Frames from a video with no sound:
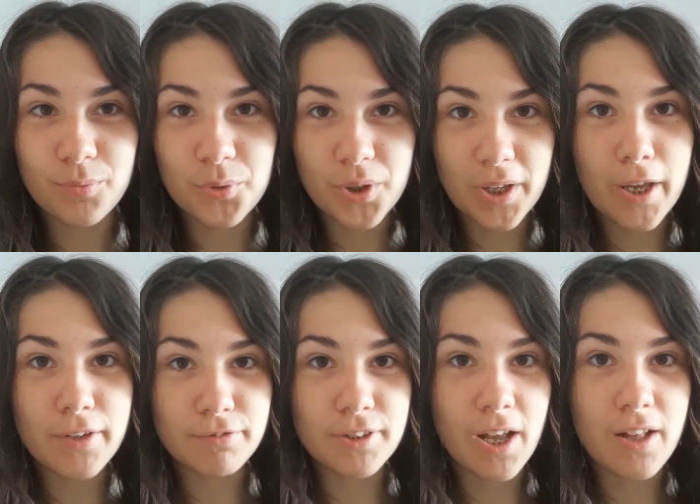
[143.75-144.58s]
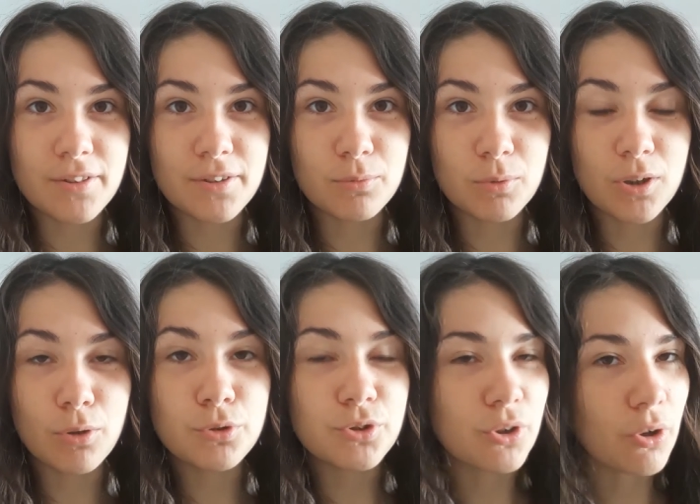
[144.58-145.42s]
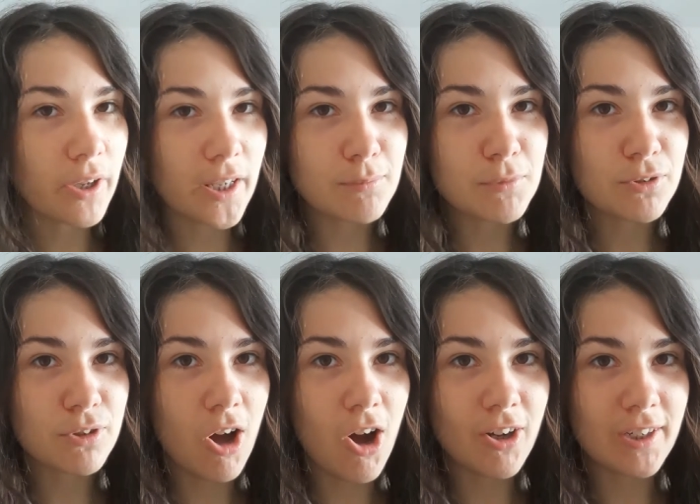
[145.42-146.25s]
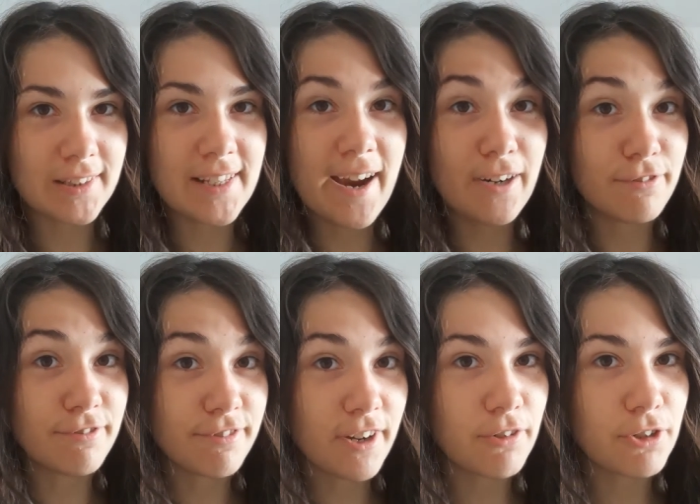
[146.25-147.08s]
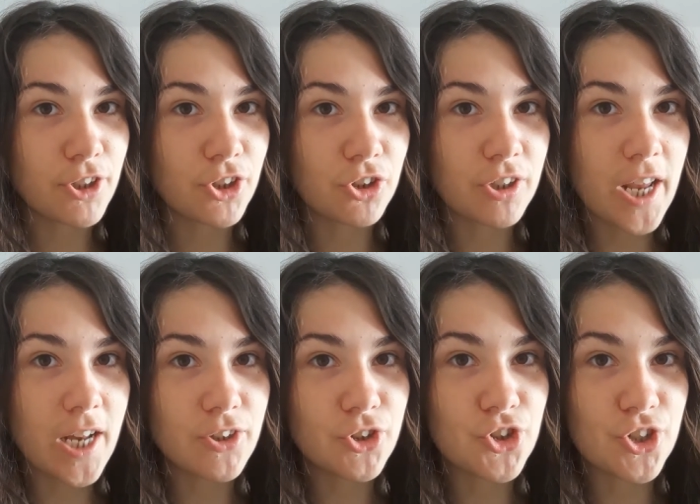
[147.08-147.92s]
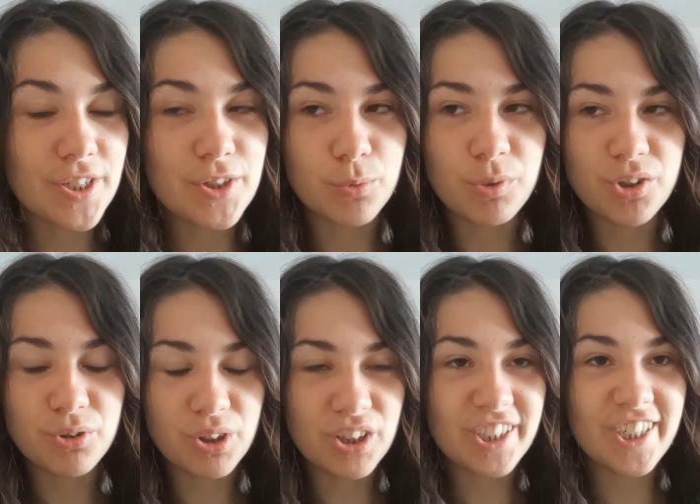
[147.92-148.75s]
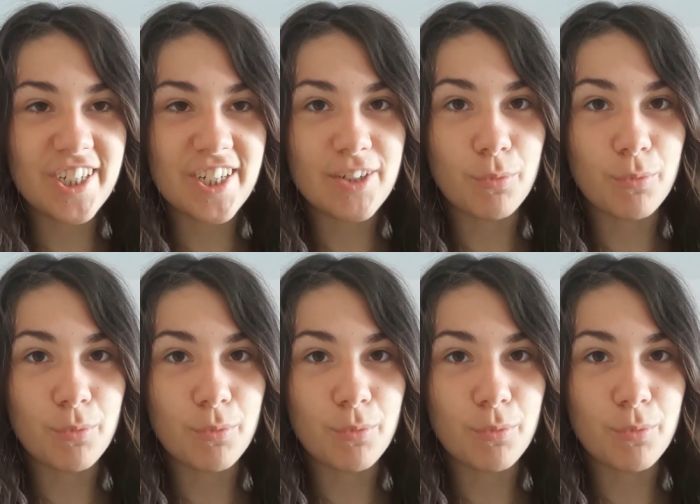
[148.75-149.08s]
the god of the underworld. Don't get me wrong, they are very good energies when you learn,